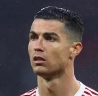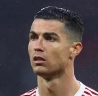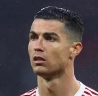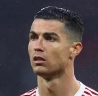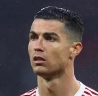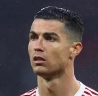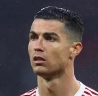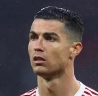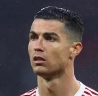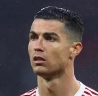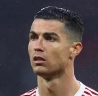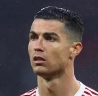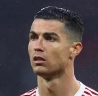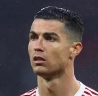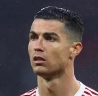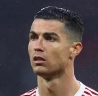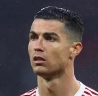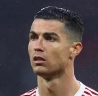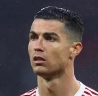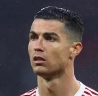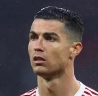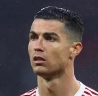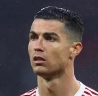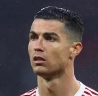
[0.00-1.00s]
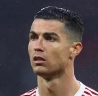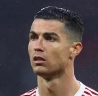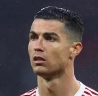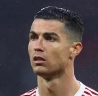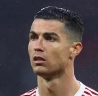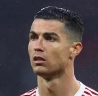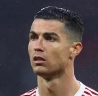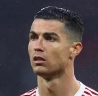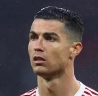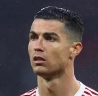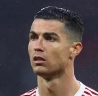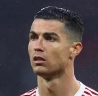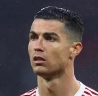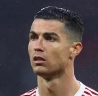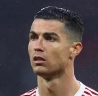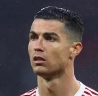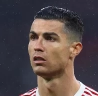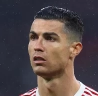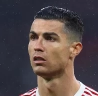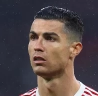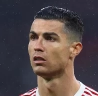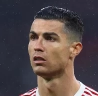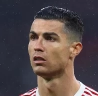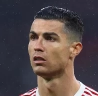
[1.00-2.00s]

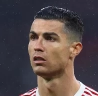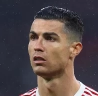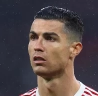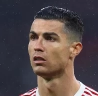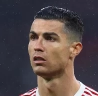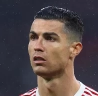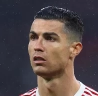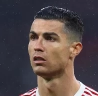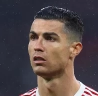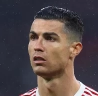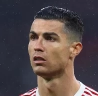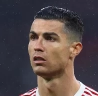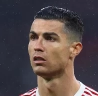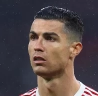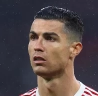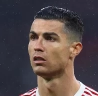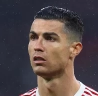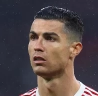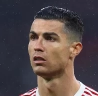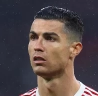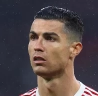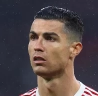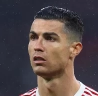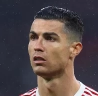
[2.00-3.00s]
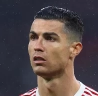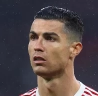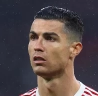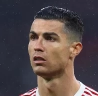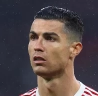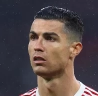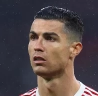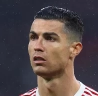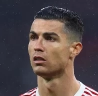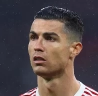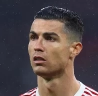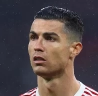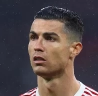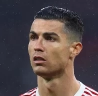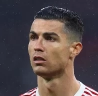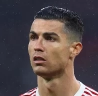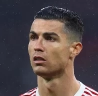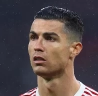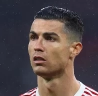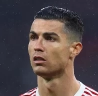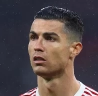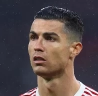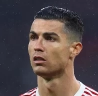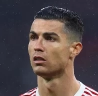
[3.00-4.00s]

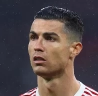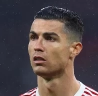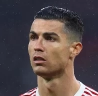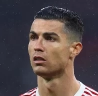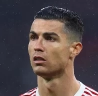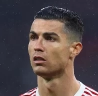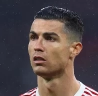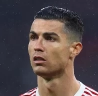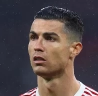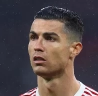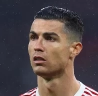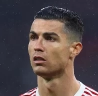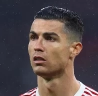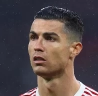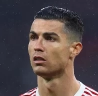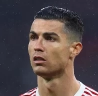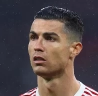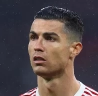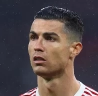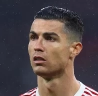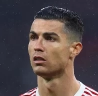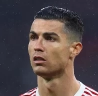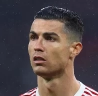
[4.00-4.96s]
(no lip movement)